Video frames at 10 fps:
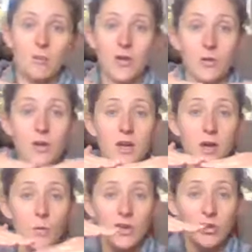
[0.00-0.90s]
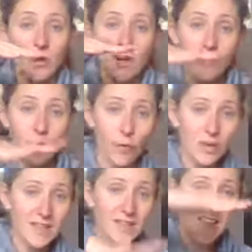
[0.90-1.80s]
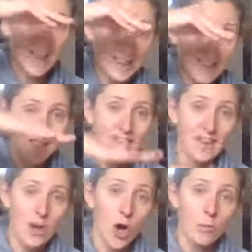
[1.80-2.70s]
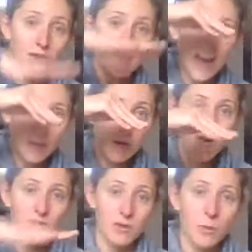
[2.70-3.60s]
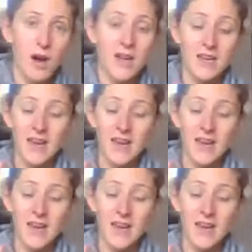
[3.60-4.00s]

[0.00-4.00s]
So we're trying to avoid this up and down movement of the spine,